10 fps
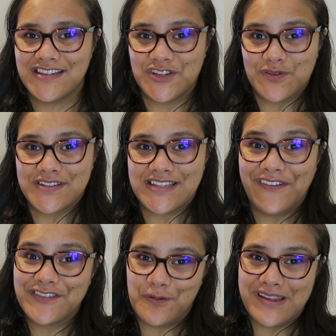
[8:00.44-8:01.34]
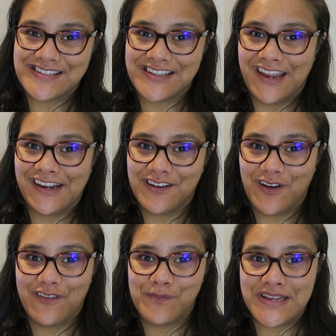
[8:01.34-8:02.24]
digital stuff to one side
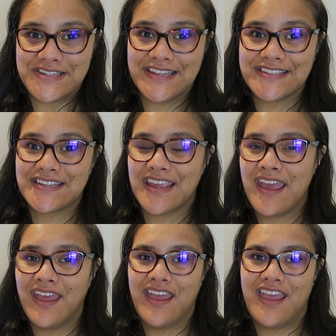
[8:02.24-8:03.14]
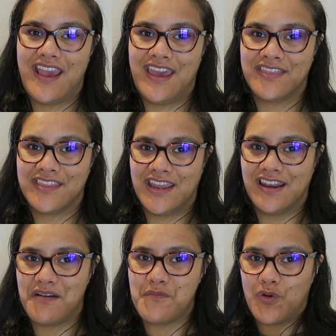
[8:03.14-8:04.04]
of my desk and
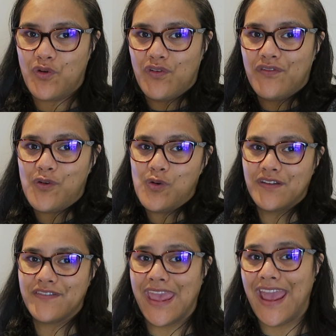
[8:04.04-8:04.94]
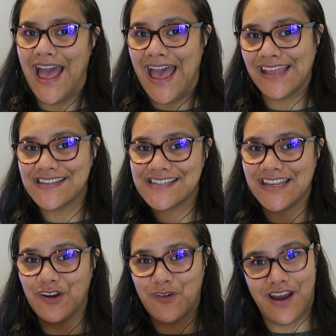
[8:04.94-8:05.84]
then move all of the
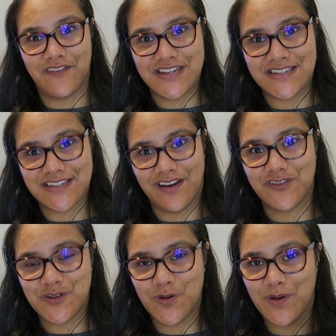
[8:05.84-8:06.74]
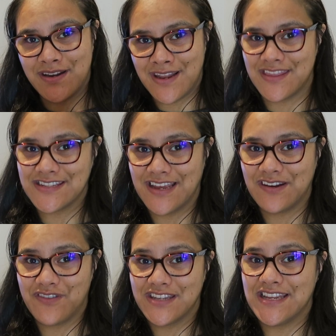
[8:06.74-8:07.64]
artsy, crafty stuff to another side
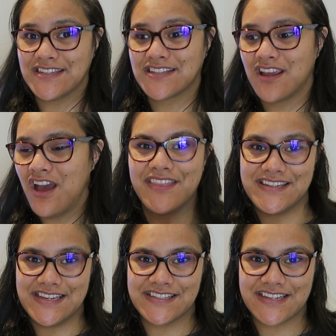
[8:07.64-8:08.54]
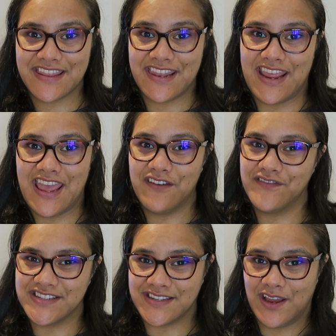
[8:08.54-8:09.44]
of the desk. The desk that I have
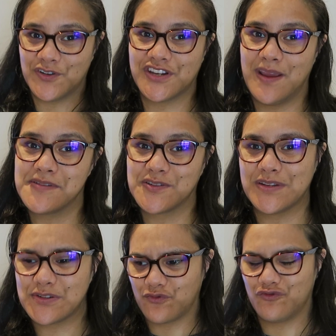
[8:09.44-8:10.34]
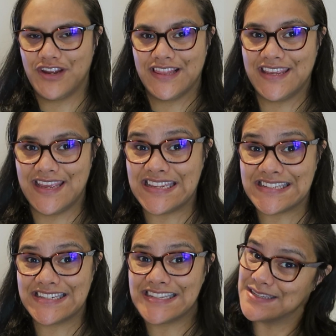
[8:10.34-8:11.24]
is an L shape, so it's really
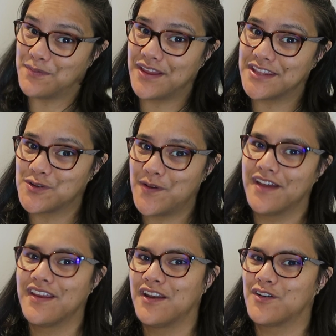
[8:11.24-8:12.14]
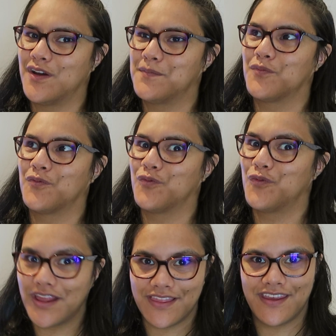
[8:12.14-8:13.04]
easy to separate the two out, and I'm
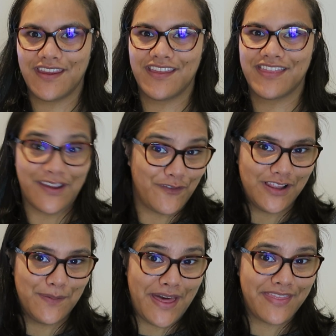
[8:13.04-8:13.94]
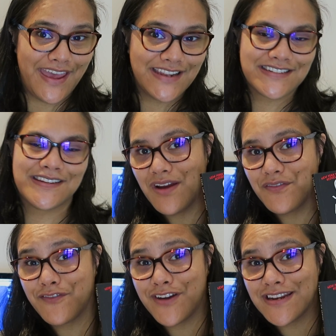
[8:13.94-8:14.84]
really thankful about that.
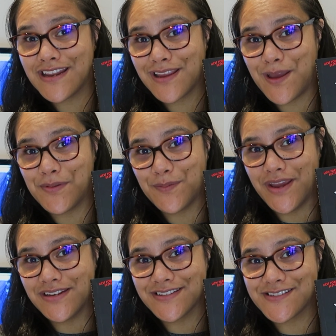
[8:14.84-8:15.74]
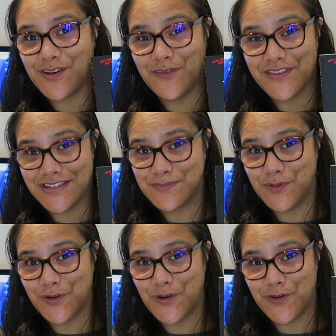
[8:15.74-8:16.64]
I've read a couple of pages of this
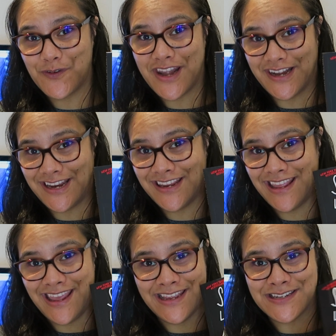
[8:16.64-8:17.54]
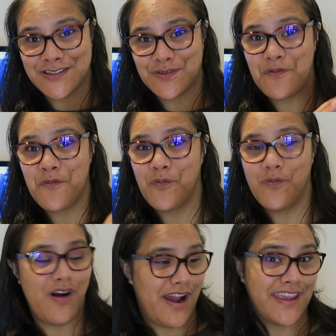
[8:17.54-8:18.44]
book already, and
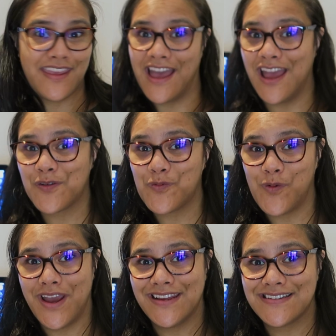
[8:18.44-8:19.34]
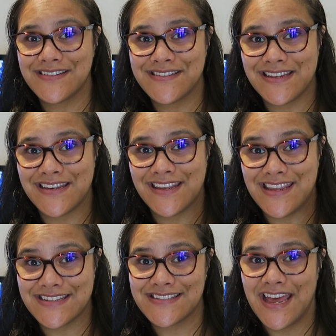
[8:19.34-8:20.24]
I can't wait to
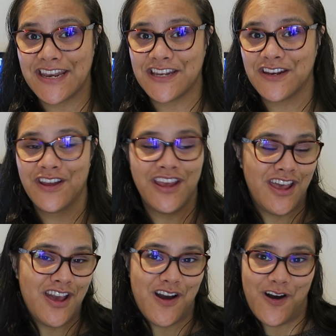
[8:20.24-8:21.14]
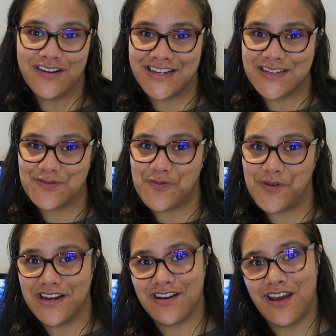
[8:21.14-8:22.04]
get started on it
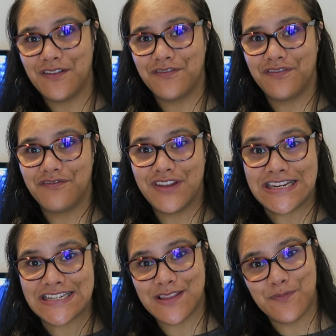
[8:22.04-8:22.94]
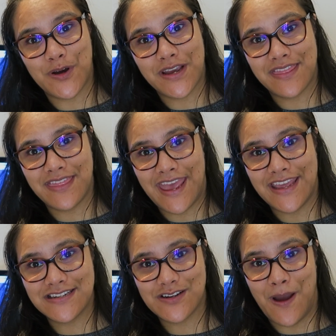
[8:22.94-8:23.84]
when I've finished the book
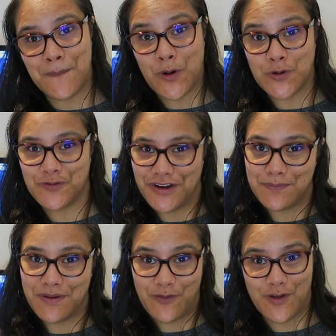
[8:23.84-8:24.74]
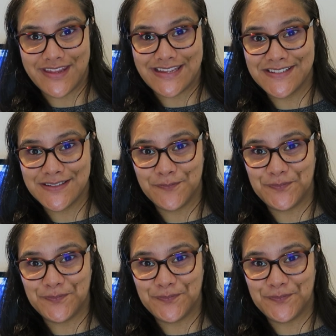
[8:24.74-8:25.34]
that I'm going to read before this.